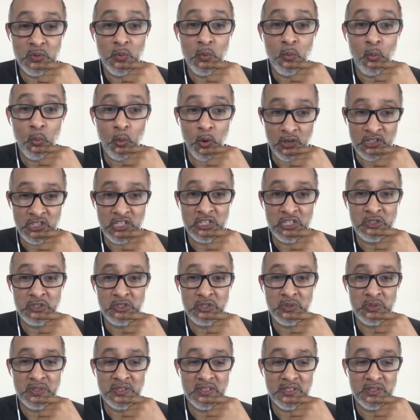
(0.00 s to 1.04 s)
what do you do
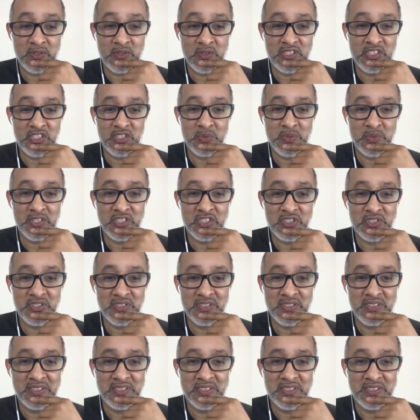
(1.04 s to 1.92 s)
in those situations?